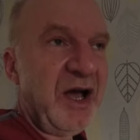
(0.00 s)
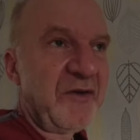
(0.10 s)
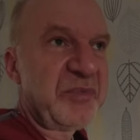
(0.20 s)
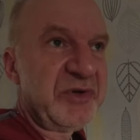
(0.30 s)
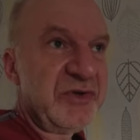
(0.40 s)

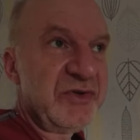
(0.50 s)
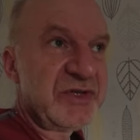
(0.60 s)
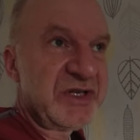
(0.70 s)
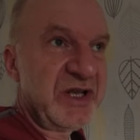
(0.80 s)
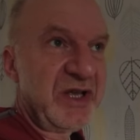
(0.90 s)
I've been
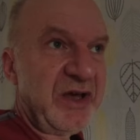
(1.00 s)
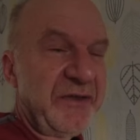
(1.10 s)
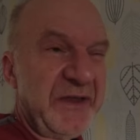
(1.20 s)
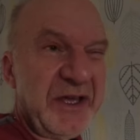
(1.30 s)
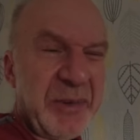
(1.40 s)
using it, I
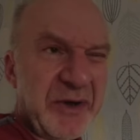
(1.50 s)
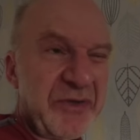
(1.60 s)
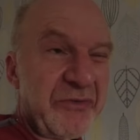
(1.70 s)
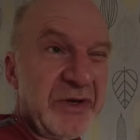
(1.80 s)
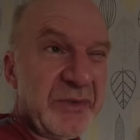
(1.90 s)
think about
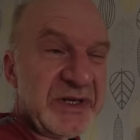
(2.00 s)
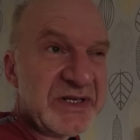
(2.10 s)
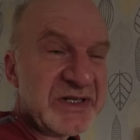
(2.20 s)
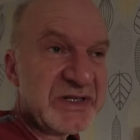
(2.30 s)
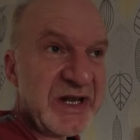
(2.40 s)
three
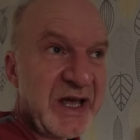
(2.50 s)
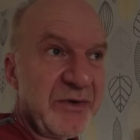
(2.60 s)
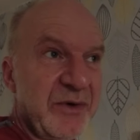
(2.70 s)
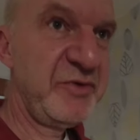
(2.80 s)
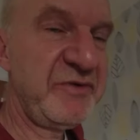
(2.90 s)
winters
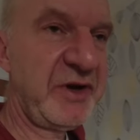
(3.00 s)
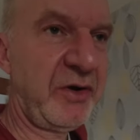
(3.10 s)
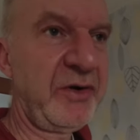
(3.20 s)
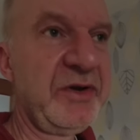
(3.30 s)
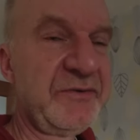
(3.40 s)
now. Moving
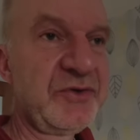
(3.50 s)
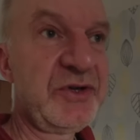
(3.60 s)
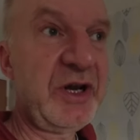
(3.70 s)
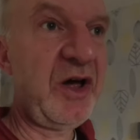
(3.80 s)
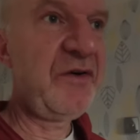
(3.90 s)
on, you've done
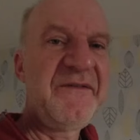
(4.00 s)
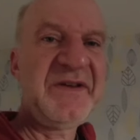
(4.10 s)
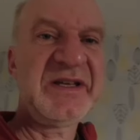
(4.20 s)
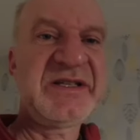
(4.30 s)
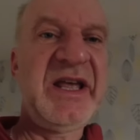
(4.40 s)
your loft.
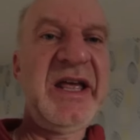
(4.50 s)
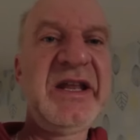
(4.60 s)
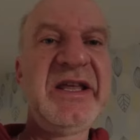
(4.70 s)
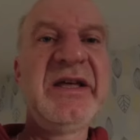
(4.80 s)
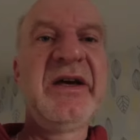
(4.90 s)
Fix
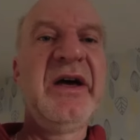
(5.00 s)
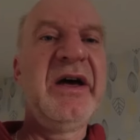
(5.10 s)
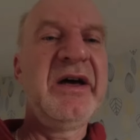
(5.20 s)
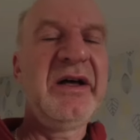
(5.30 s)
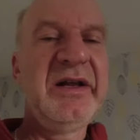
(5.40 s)
any
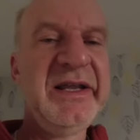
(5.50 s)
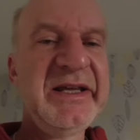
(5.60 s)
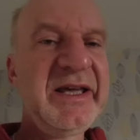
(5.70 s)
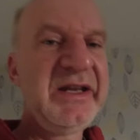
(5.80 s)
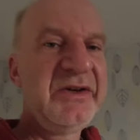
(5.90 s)
uh,
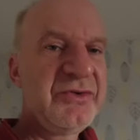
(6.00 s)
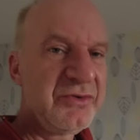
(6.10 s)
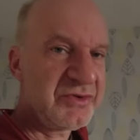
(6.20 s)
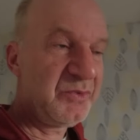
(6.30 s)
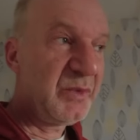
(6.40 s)
leaking
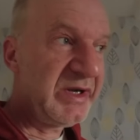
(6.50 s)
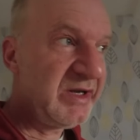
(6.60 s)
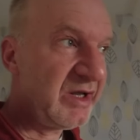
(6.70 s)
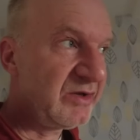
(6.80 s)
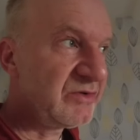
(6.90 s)
doors and
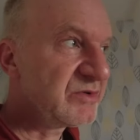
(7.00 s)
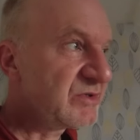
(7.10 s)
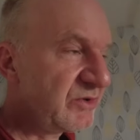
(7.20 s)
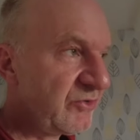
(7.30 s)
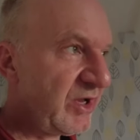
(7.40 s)

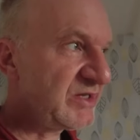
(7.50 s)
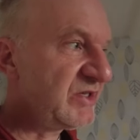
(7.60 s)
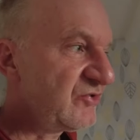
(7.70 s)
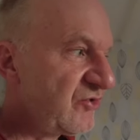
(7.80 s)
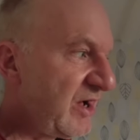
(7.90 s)
windows,
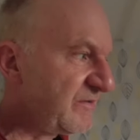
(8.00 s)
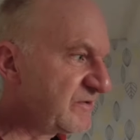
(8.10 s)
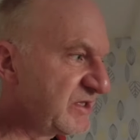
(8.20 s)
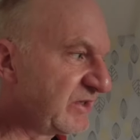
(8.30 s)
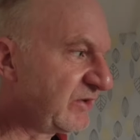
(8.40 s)
creating
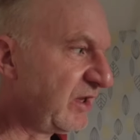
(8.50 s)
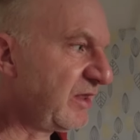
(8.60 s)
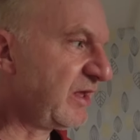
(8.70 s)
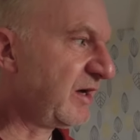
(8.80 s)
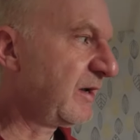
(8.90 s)
drafts, things like
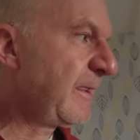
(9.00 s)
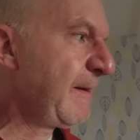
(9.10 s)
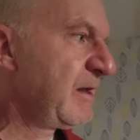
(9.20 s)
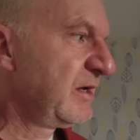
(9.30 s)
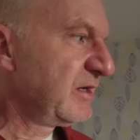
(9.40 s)
that.
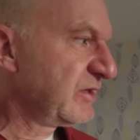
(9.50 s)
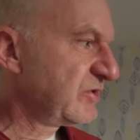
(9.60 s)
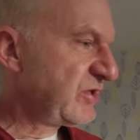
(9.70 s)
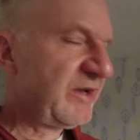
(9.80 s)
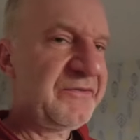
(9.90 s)

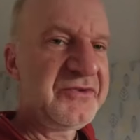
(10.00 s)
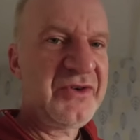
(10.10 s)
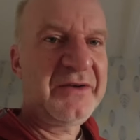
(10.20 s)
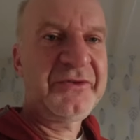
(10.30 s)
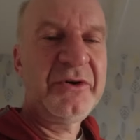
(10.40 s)
Check for
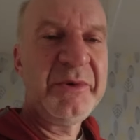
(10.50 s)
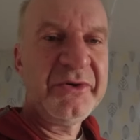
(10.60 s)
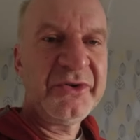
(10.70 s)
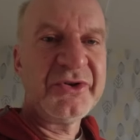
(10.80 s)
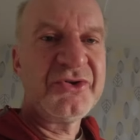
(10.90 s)
drafts coming
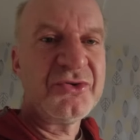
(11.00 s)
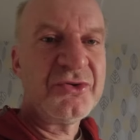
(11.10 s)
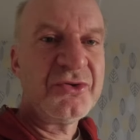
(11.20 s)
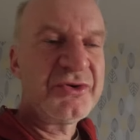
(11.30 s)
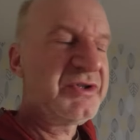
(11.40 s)
under
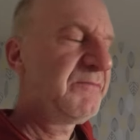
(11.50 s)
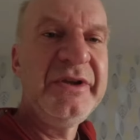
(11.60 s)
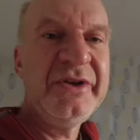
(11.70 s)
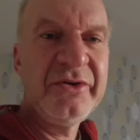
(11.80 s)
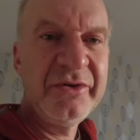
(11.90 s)
doors.
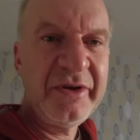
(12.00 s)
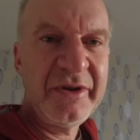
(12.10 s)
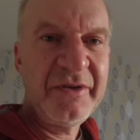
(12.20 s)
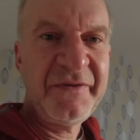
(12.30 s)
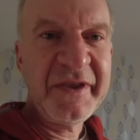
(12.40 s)
The other
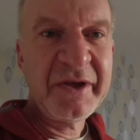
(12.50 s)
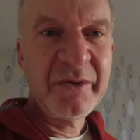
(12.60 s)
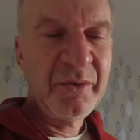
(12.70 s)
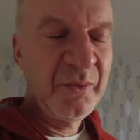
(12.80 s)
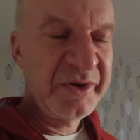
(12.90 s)

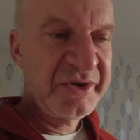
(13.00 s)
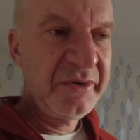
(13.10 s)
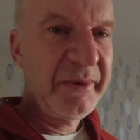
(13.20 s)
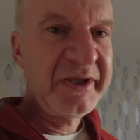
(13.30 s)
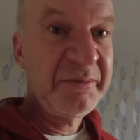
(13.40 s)
thing which can
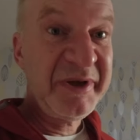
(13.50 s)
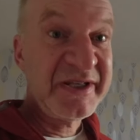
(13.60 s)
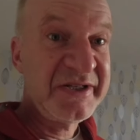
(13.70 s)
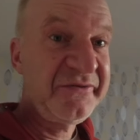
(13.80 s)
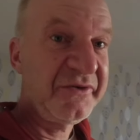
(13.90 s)
make the
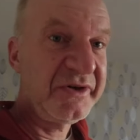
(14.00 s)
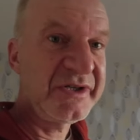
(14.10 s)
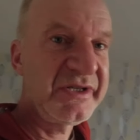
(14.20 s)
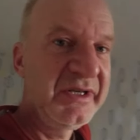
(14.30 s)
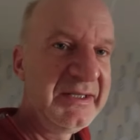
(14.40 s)
biggest difference,